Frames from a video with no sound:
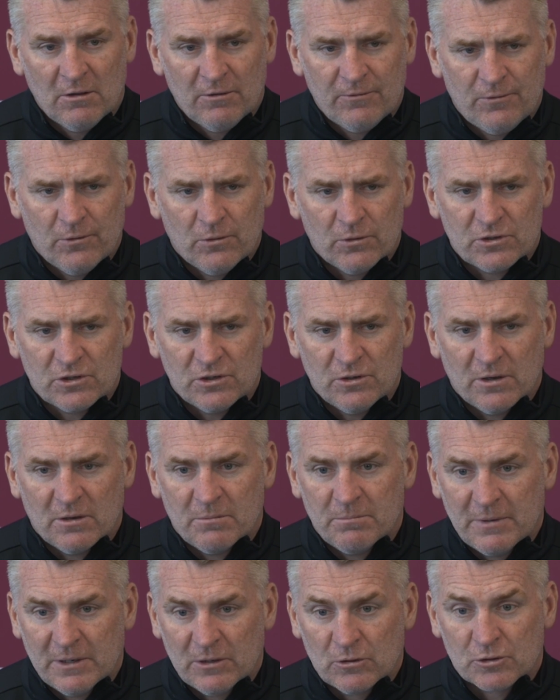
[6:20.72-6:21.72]
fortunate
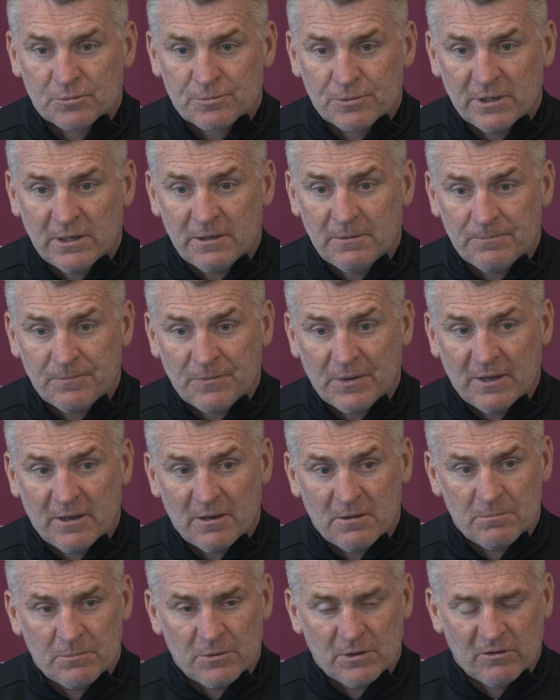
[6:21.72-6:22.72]
at Middlesbrough,
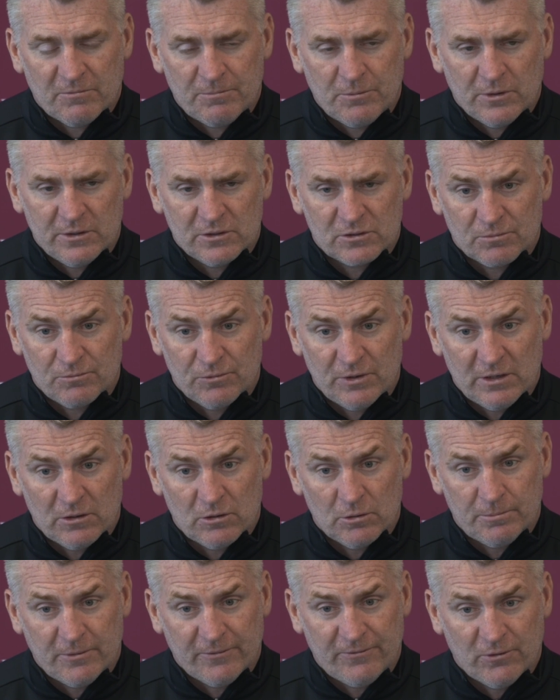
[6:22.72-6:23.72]
but they've put in some really
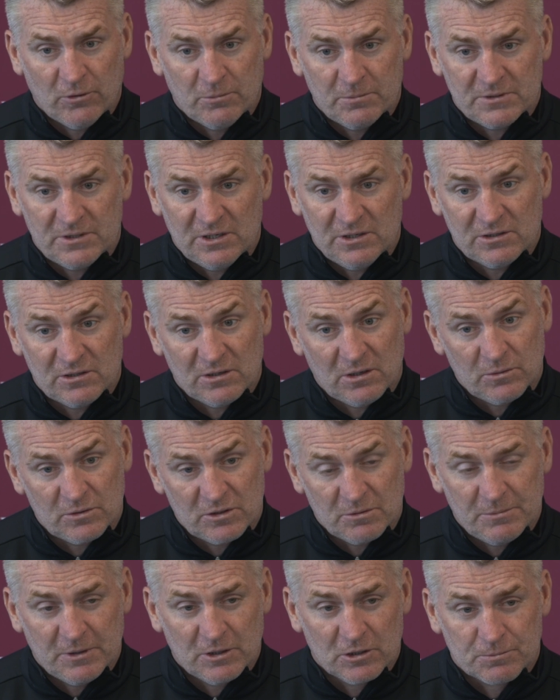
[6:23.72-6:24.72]
good performances to go
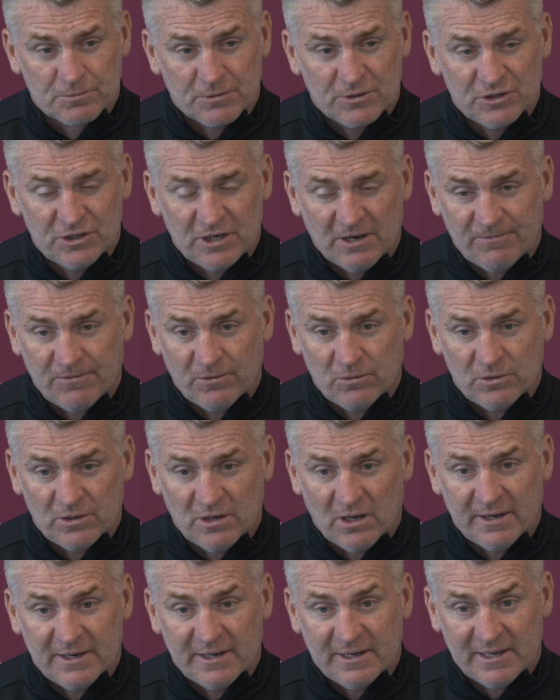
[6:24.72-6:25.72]
to Middlesbrough and Sheffield
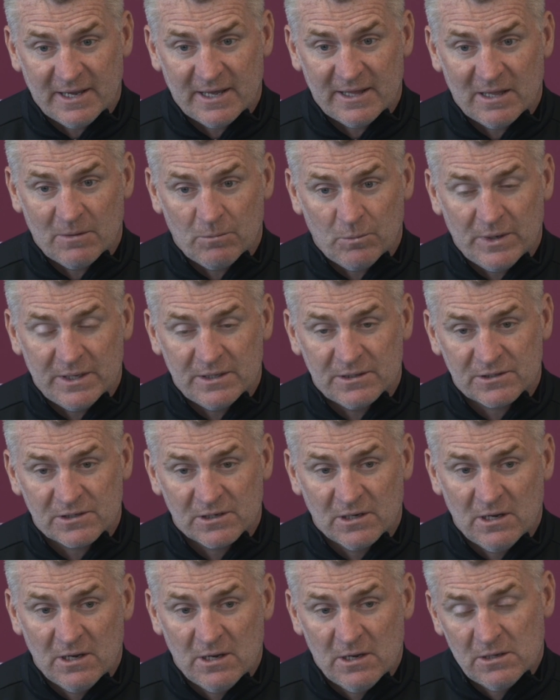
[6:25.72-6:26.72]
United and get them wins.
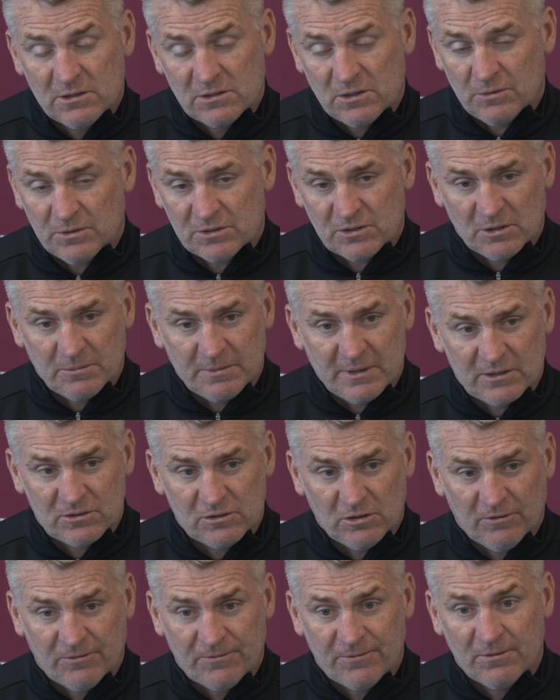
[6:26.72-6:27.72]
So it's going to be a
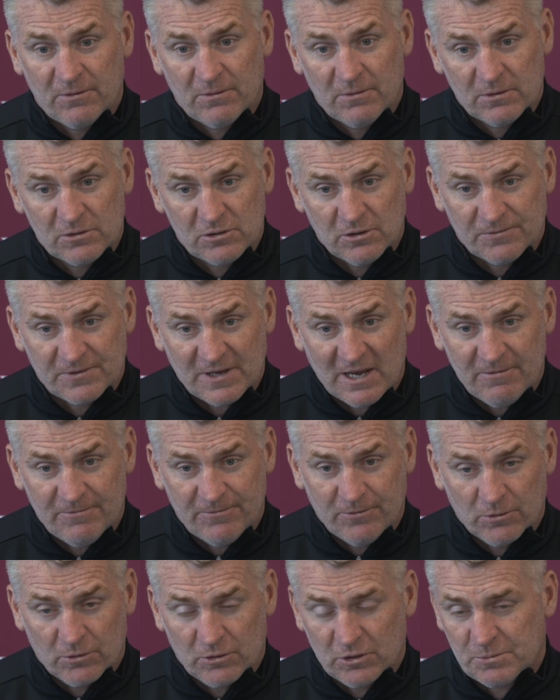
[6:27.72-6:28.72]
tough game
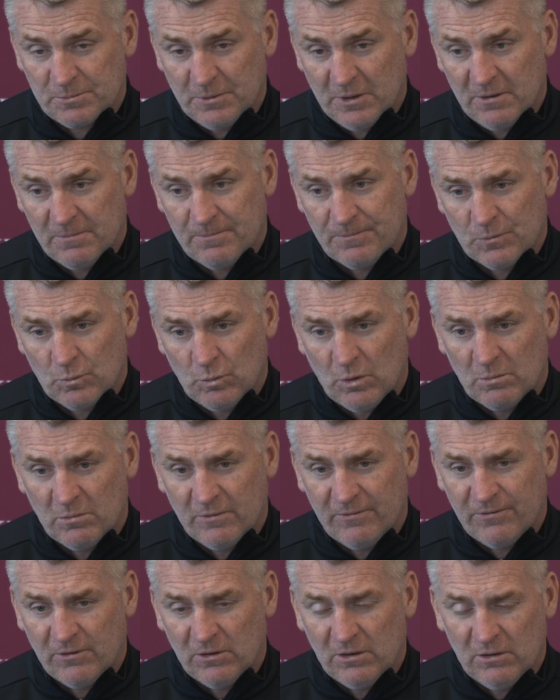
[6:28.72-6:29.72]
for us, but one
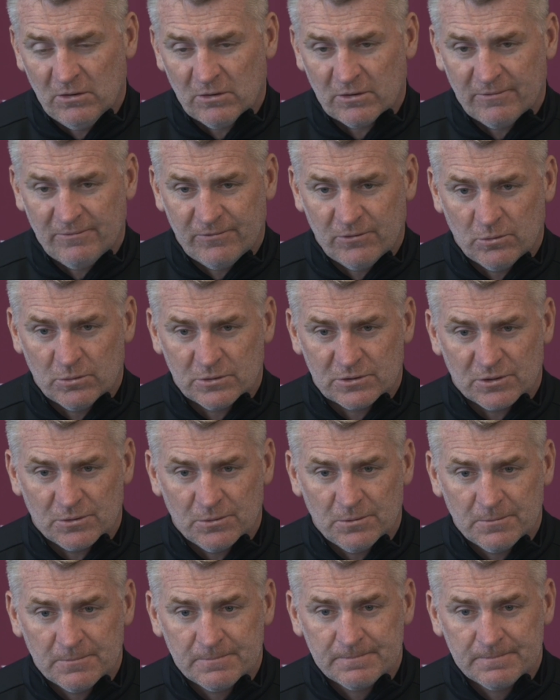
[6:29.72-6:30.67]
we're fully looking forward to.